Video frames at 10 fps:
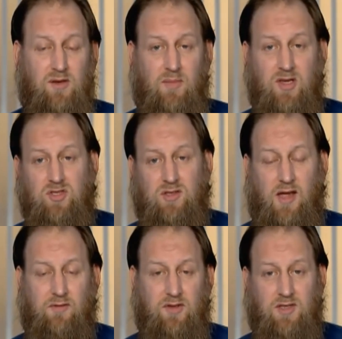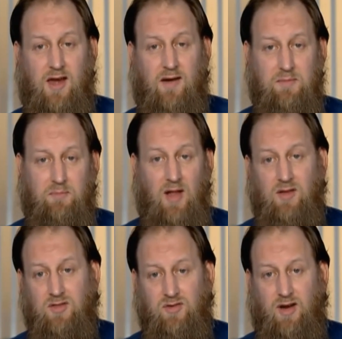And imagine having to carry
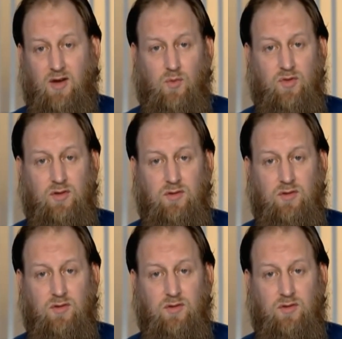bells around with